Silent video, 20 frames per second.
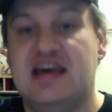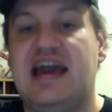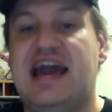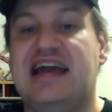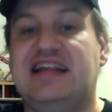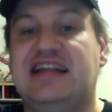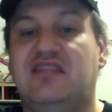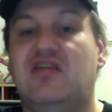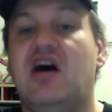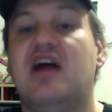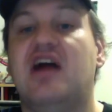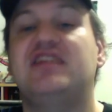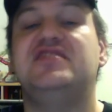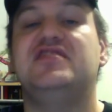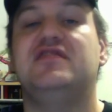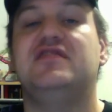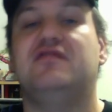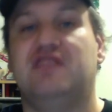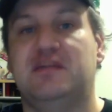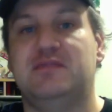and
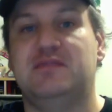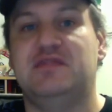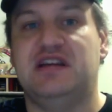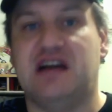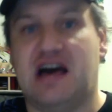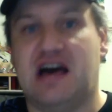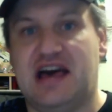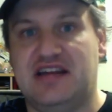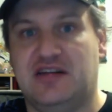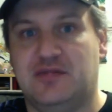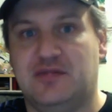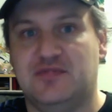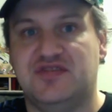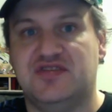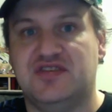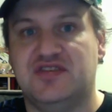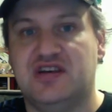lots of limited items.